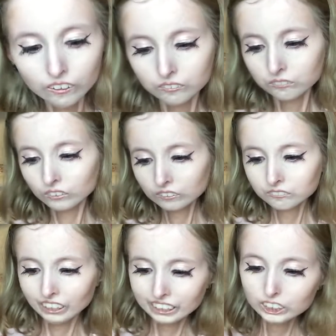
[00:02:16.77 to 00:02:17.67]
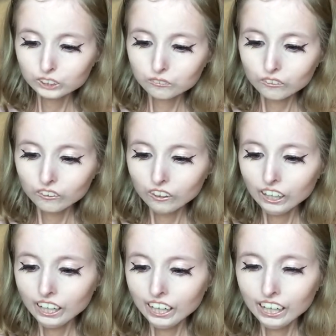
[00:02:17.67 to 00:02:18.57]
more manageable
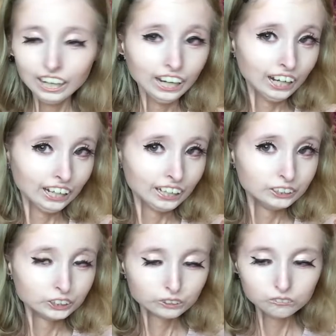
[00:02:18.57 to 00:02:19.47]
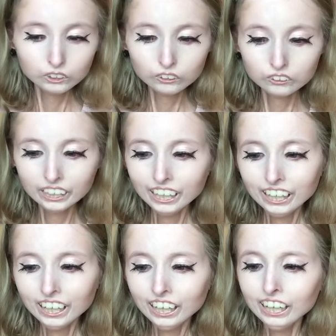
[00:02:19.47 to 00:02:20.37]
and smooth.
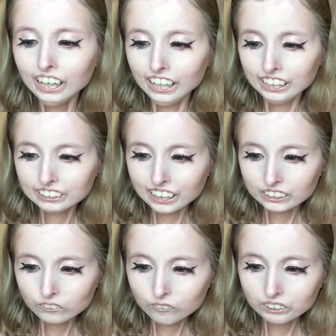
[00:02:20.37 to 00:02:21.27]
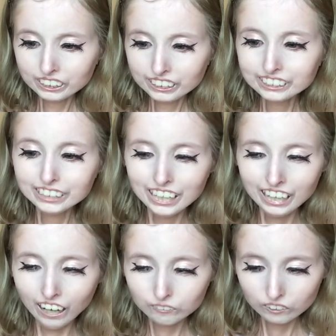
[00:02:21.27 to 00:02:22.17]
And like normally the day
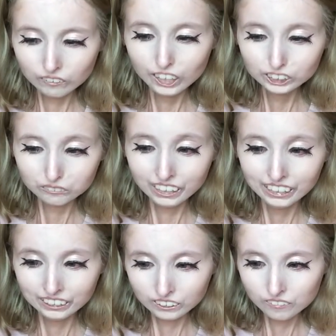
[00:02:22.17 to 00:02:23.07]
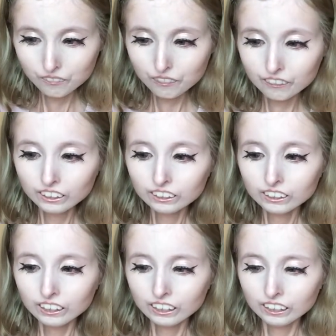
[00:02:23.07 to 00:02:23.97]
after I wash my hair,
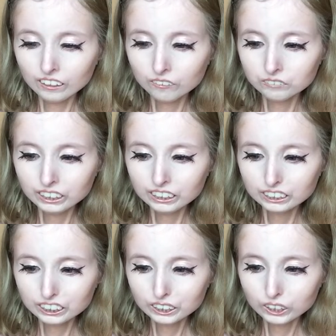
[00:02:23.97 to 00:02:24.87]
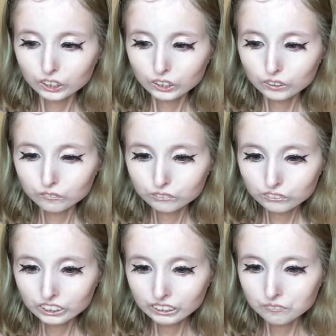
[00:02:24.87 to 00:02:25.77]
is
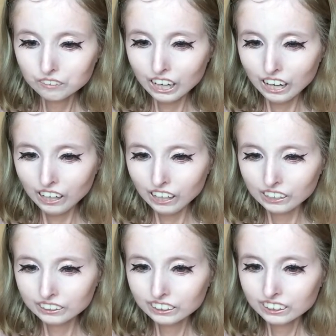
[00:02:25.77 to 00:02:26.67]
pretty bad.